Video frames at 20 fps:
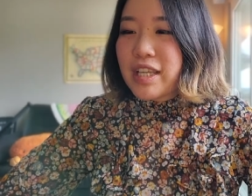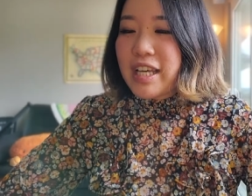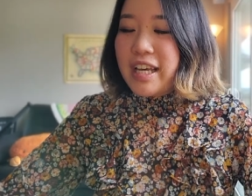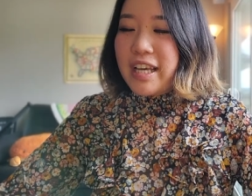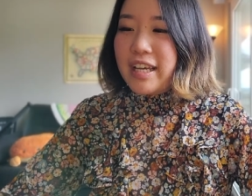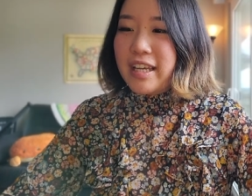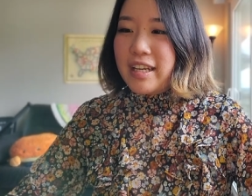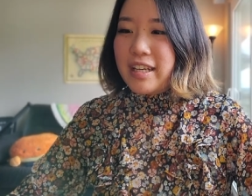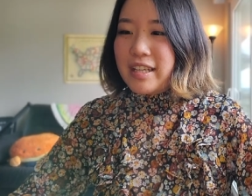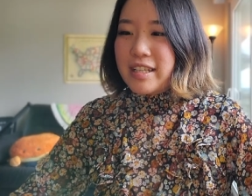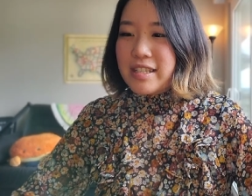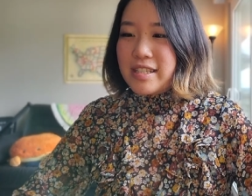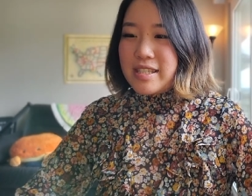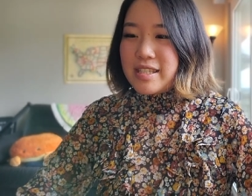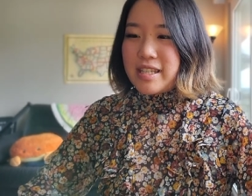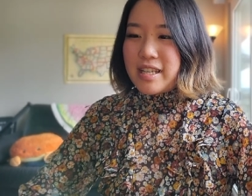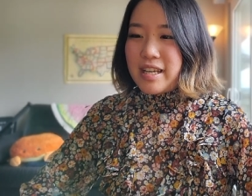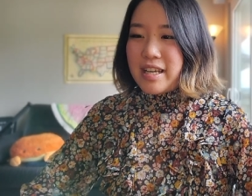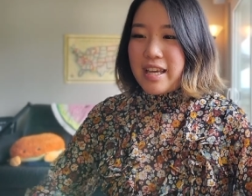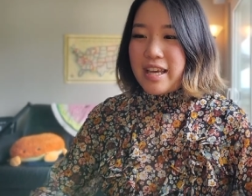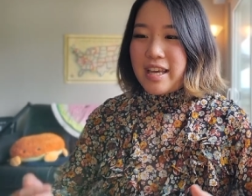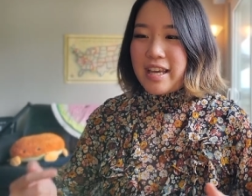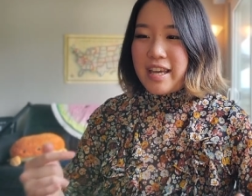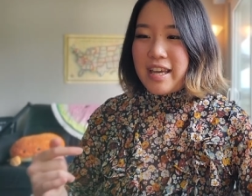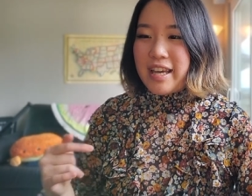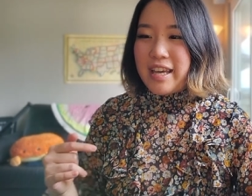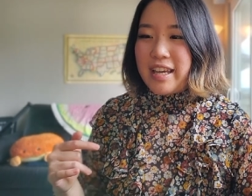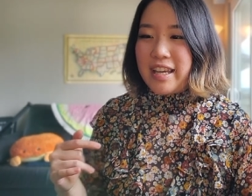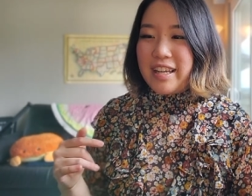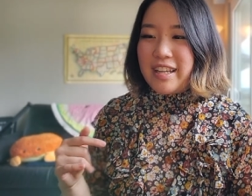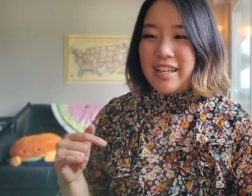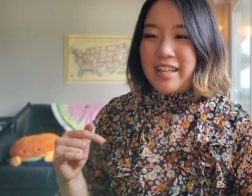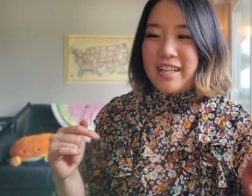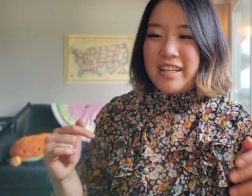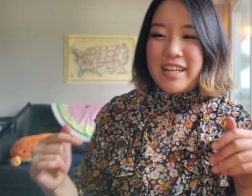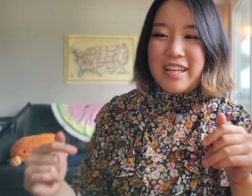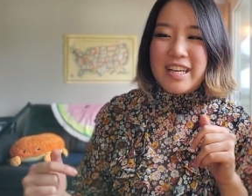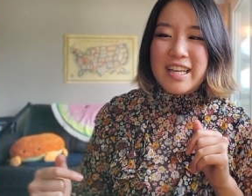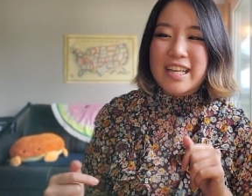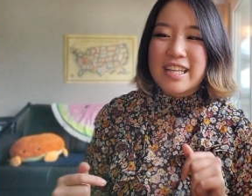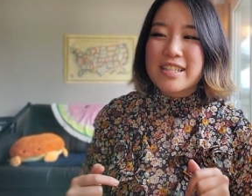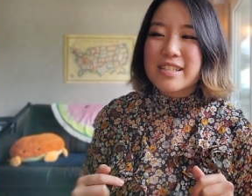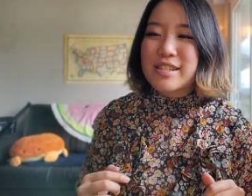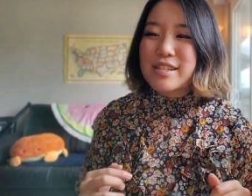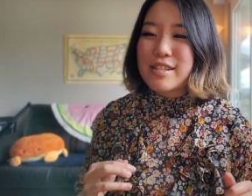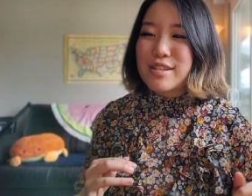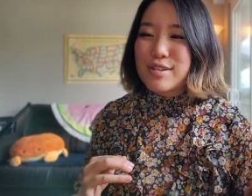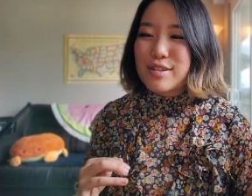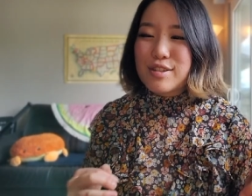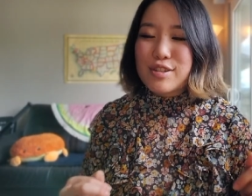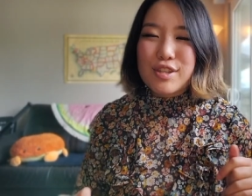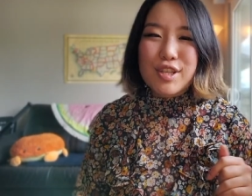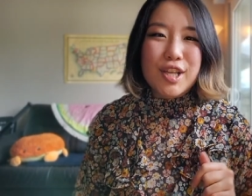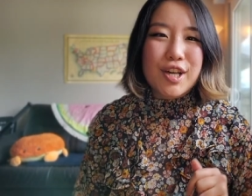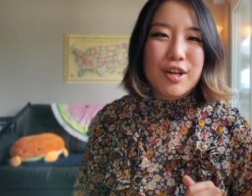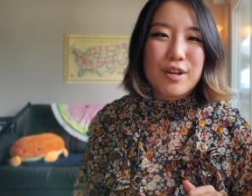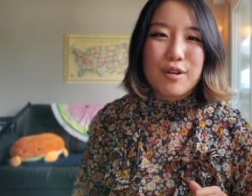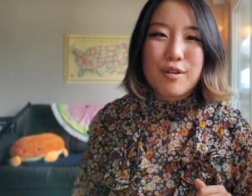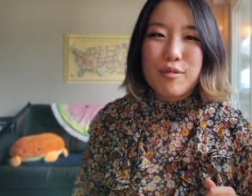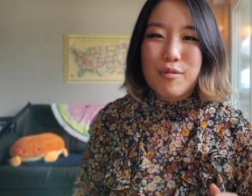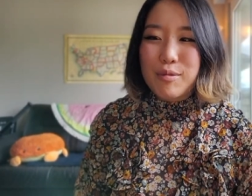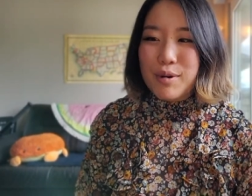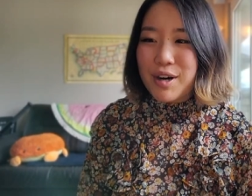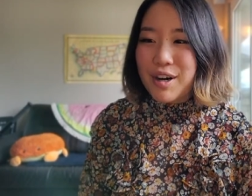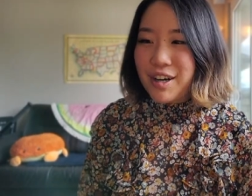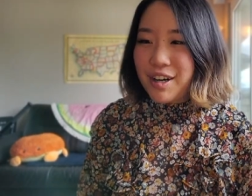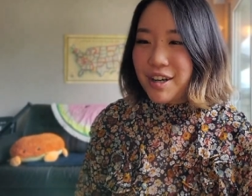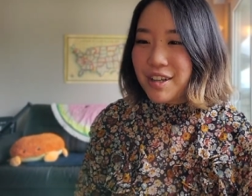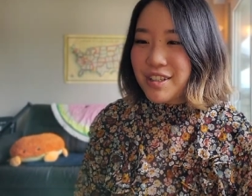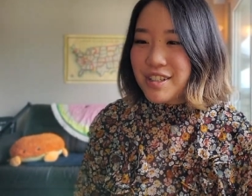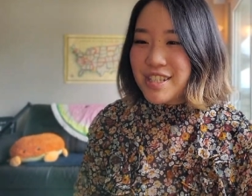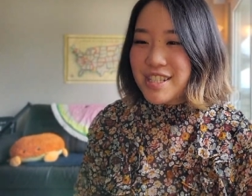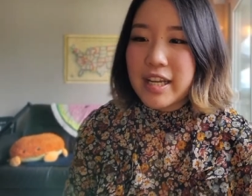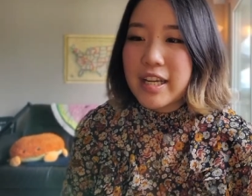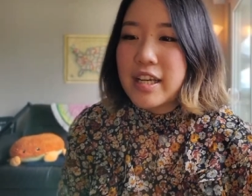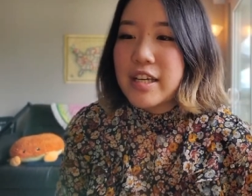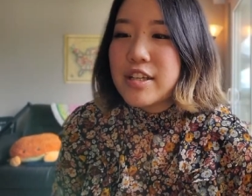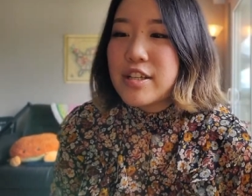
It is a nice slow waltz.